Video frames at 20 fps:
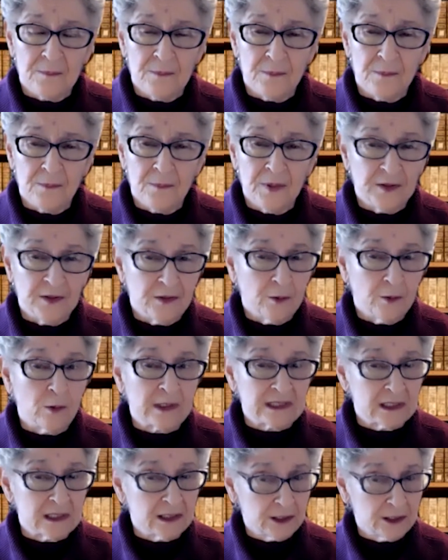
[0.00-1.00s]
but there
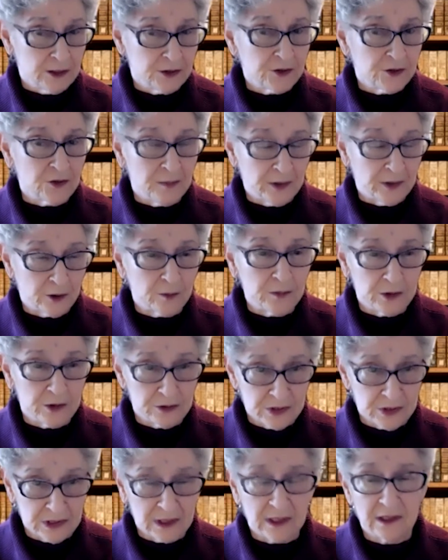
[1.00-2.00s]
wasn't instrumental
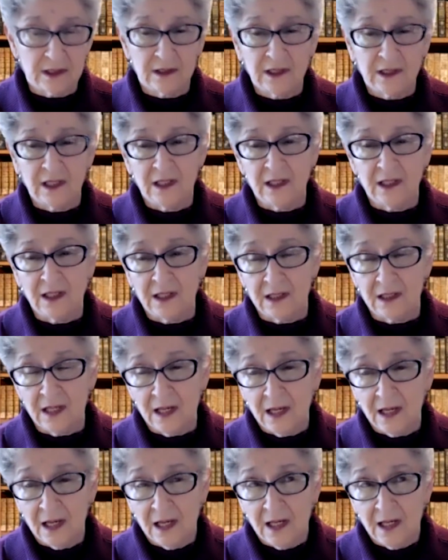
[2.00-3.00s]
music. And
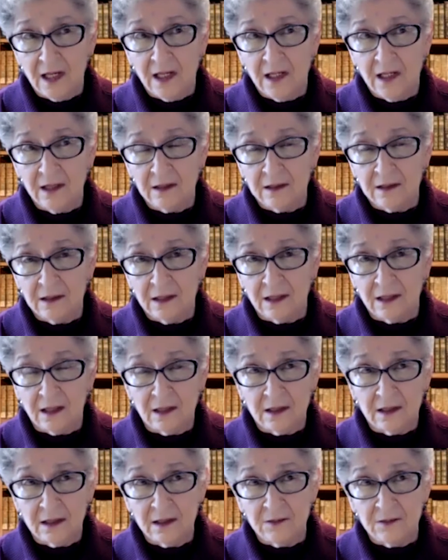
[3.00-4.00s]

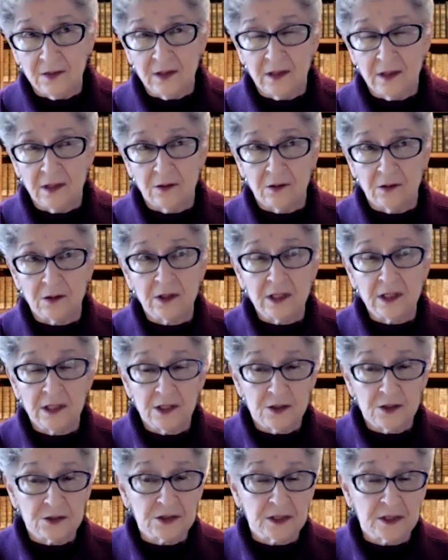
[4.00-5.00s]
in the early
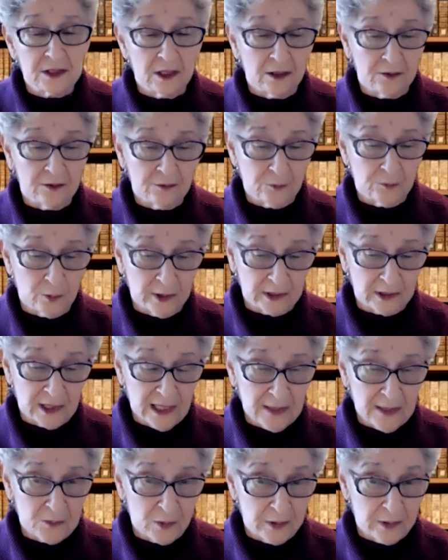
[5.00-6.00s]
years of what
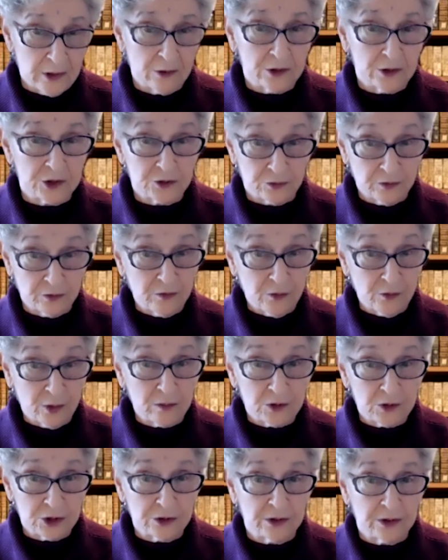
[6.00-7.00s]
came to be known as
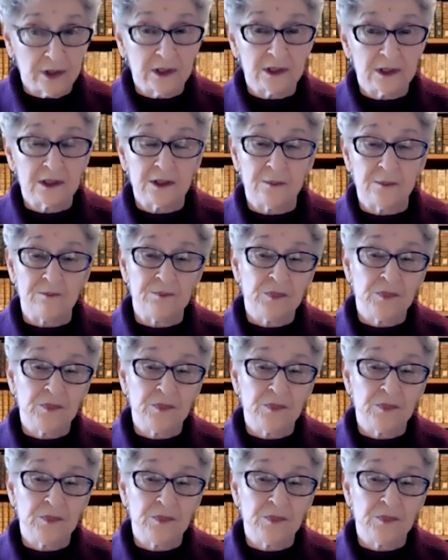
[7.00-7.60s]
Reform Judaism,